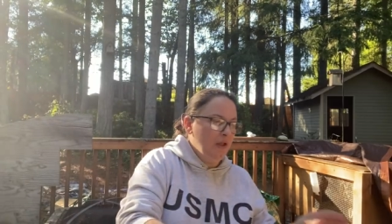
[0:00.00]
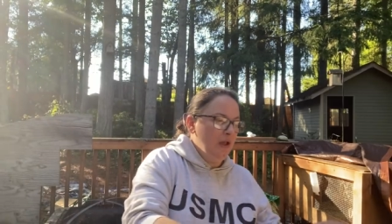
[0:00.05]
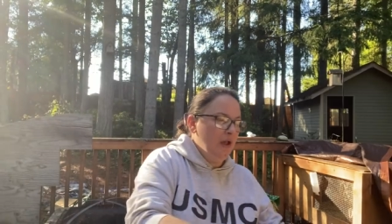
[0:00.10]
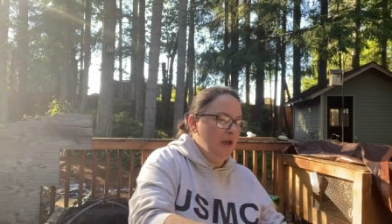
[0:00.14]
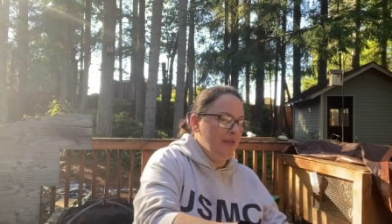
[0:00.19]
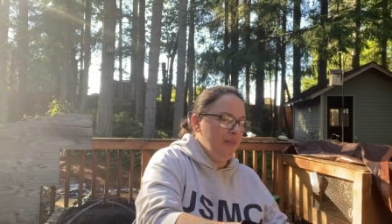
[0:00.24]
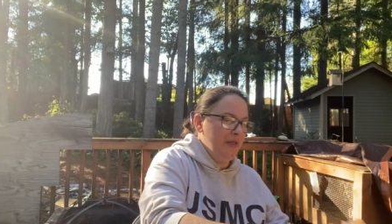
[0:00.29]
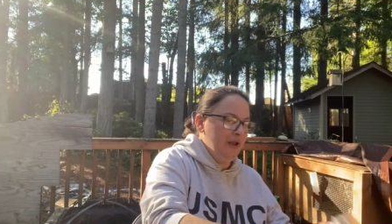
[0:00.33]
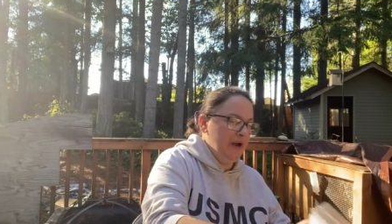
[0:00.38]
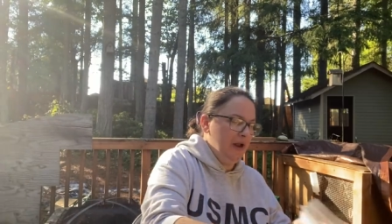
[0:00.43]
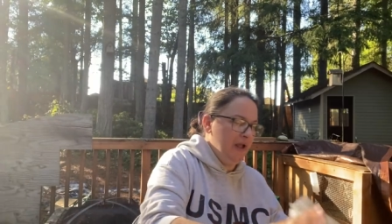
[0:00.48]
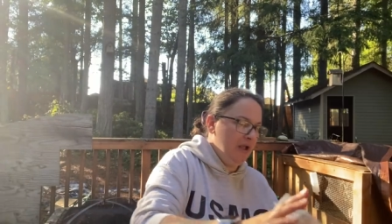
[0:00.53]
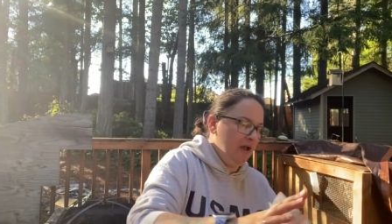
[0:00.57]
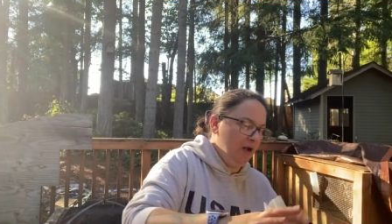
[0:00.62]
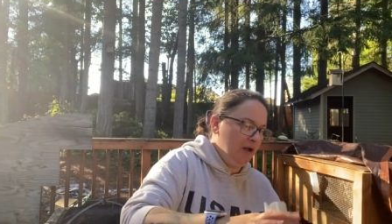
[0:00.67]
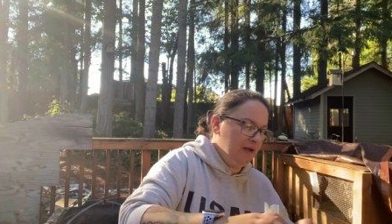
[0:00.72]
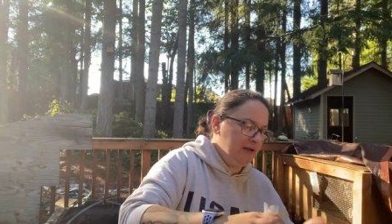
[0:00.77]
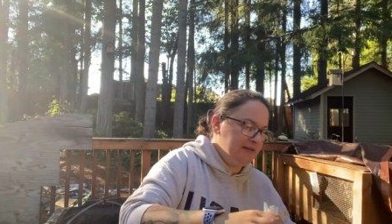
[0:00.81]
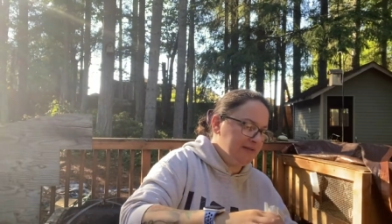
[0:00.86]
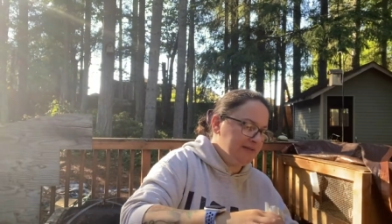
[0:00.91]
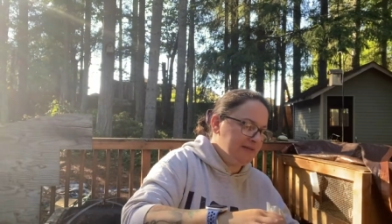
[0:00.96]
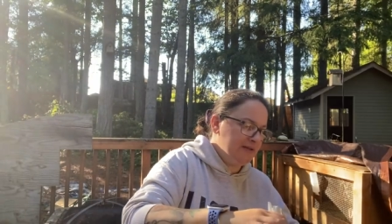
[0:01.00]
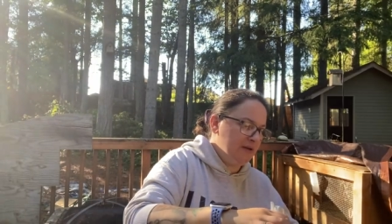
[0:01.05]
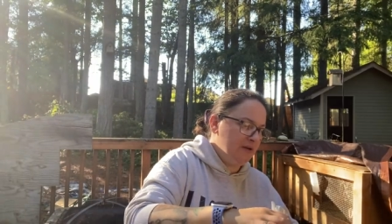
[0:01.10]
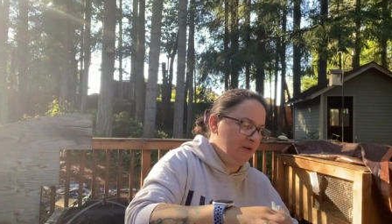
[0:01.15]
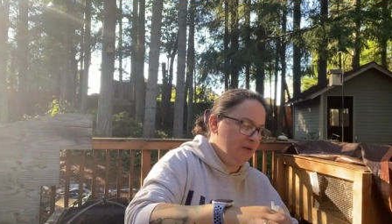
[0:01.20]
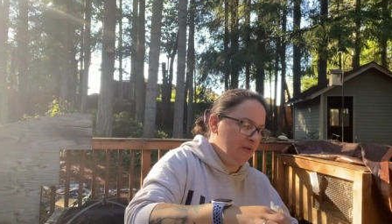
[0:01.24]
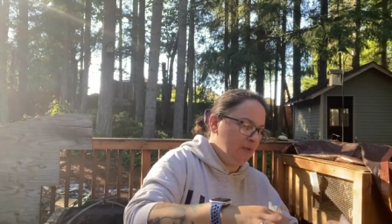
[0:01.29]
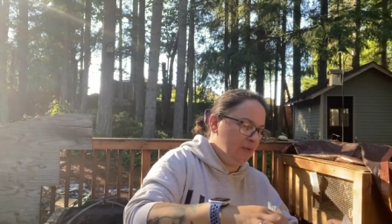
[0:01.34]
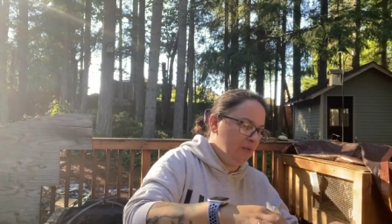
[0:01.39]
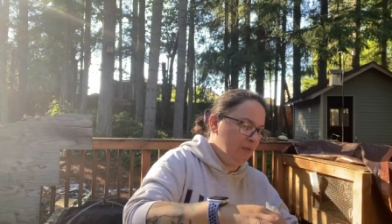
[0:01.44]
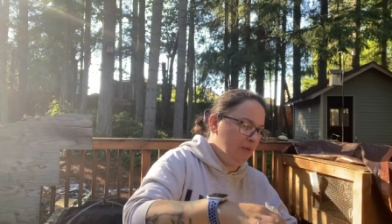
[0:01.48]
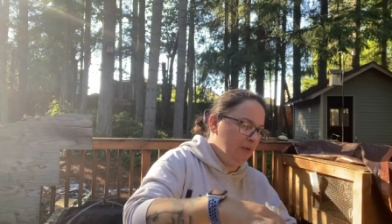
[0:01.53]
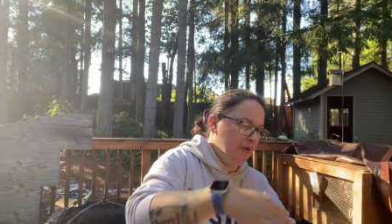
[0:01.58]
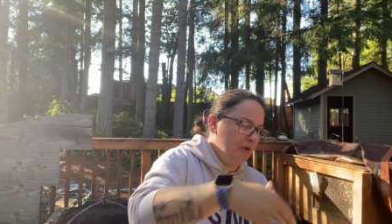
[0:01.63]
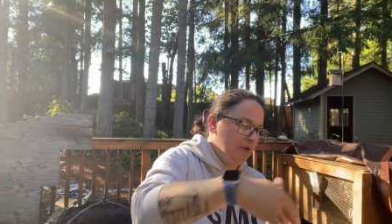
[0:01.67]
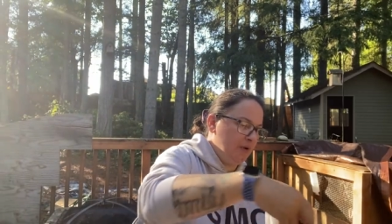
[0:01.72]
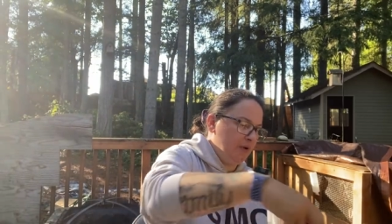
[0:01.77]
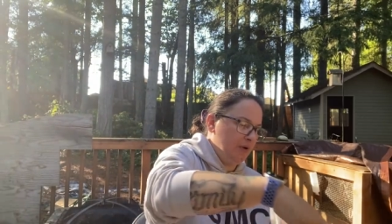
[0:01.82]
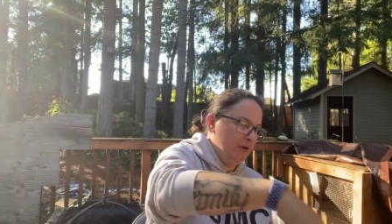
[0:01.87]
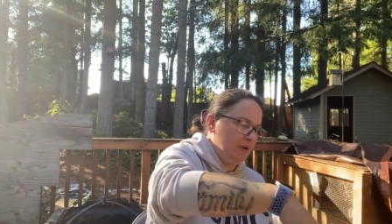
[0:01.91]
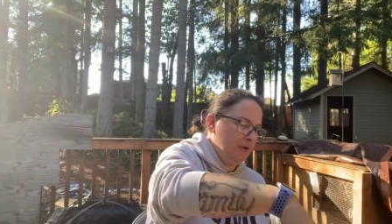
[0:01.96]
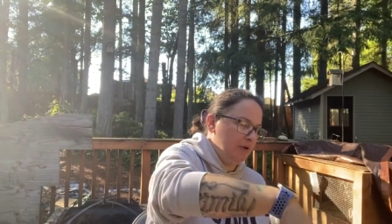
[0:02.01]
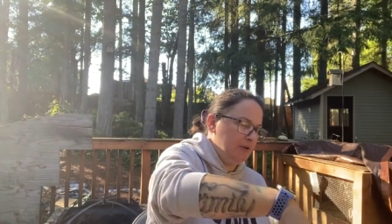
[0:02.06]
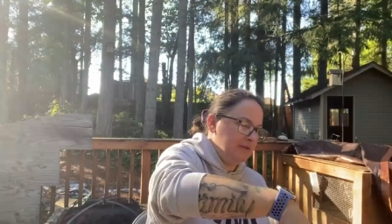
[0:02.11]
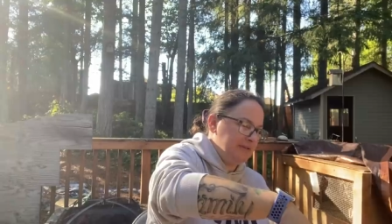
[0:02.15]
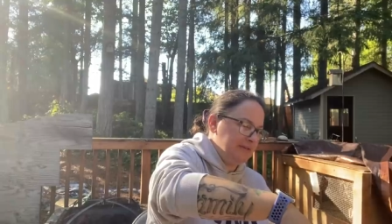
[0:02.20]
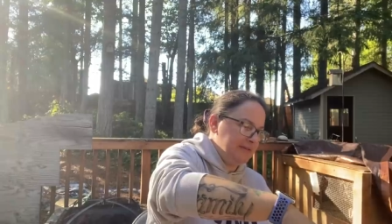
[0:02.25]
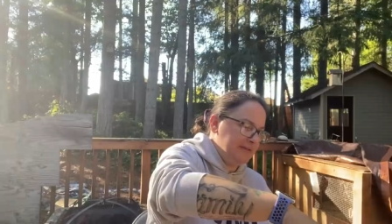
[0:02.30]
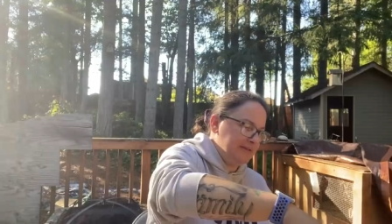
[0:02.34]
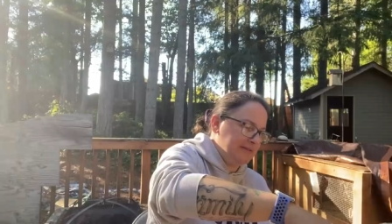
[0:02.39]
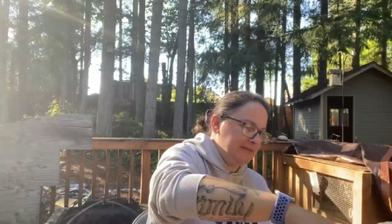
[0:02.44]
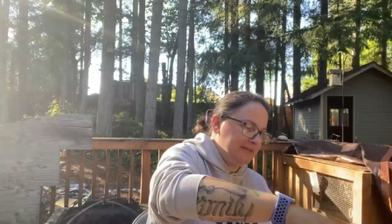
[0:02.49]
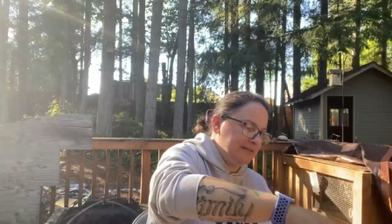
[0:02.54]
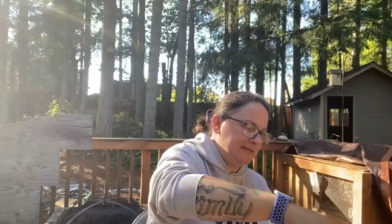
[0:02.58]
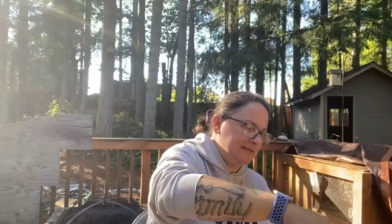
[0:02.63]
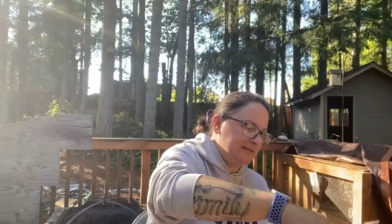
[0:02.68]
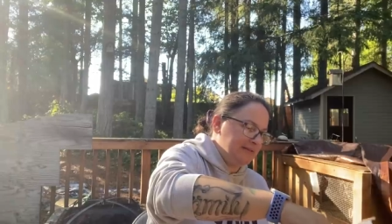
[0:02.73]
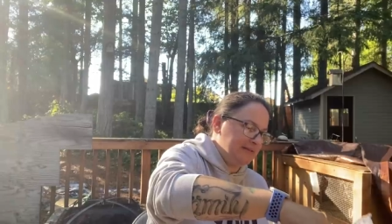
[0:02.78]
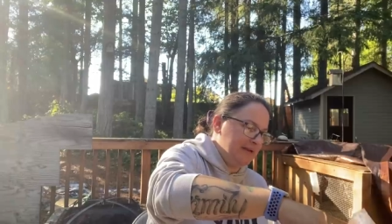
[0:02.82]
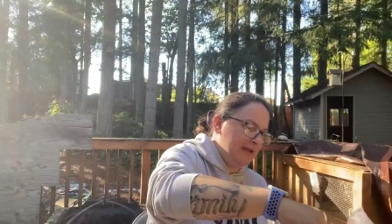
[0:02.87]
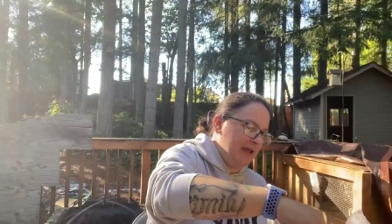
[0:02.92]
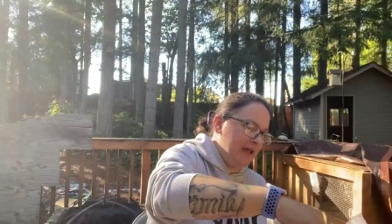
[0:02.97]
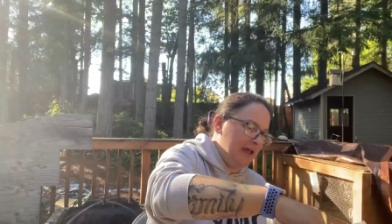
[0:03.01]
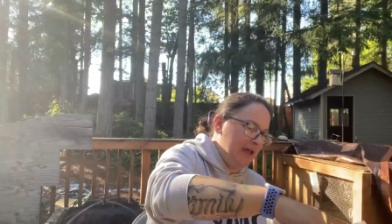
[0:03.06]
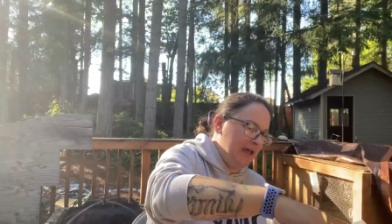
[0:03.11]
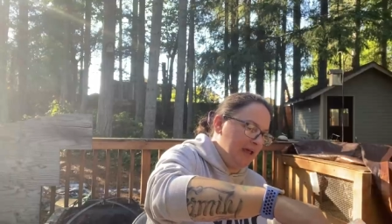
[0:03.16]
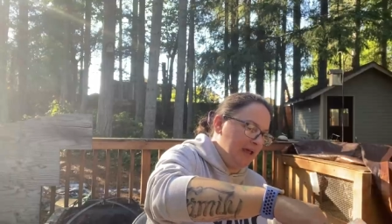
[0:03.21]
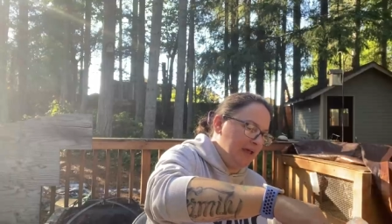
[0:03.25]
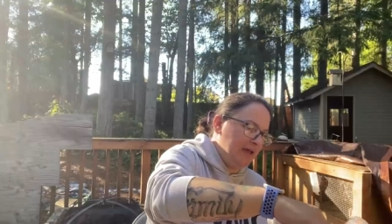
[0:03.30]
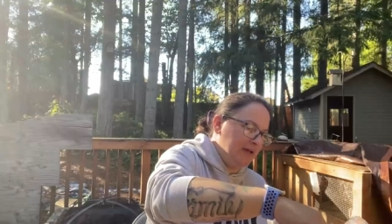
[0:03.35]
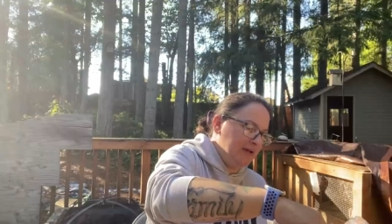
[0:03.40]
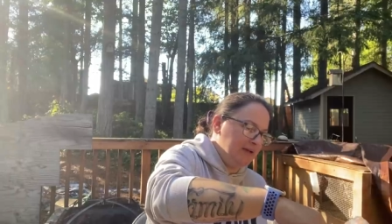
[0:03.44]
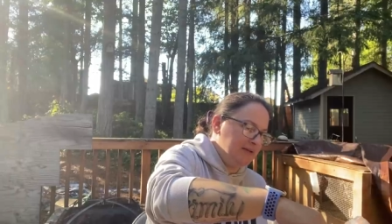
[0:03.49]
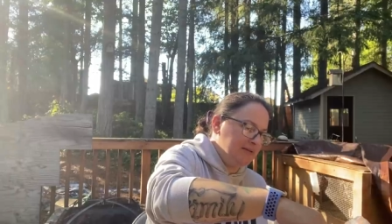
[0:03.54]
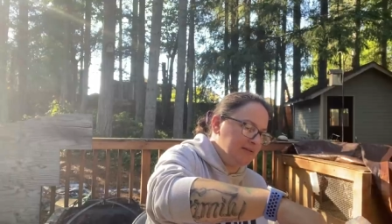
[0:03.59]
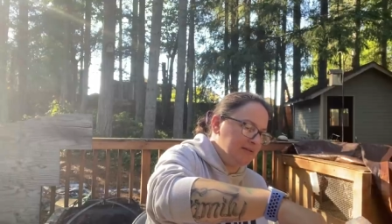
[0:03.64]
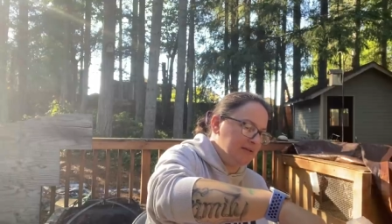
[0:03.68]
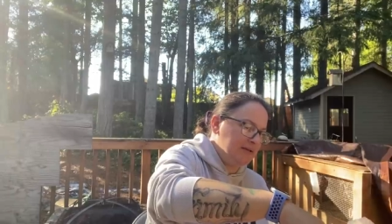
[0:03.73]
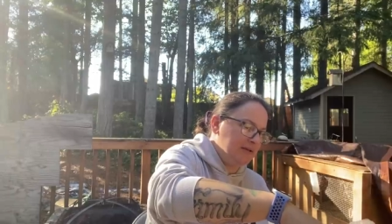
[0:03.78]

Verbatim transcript: And then I also snagged